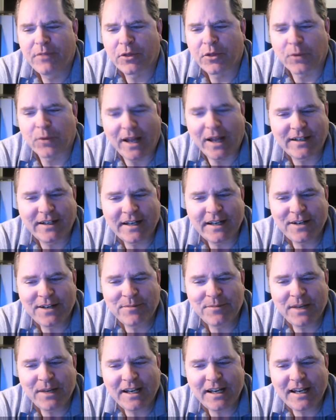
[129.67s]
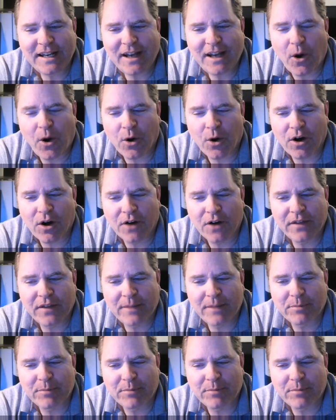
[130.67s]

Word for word: threatening me or are they